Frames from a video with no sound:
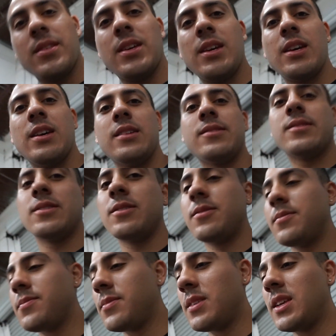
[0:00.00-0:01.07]
Yeah,
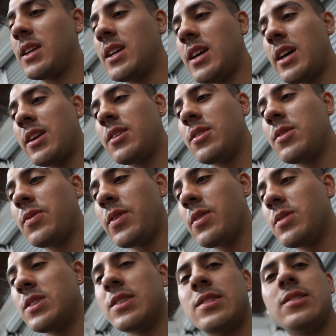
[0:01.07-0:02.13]
so I don't know if I
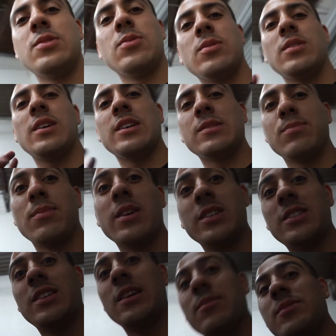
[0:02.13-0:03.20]
was doing as
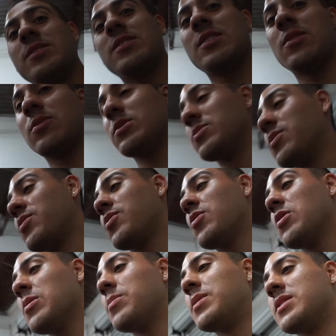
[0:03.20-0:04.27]
much damage as I was
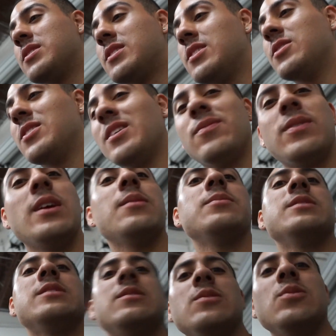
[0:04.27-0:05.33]
before, but still enough
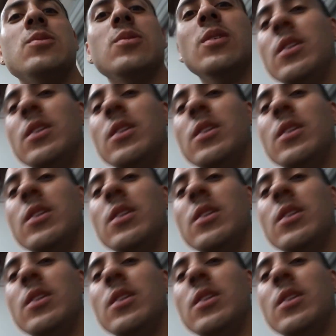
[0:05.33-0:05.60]
damage to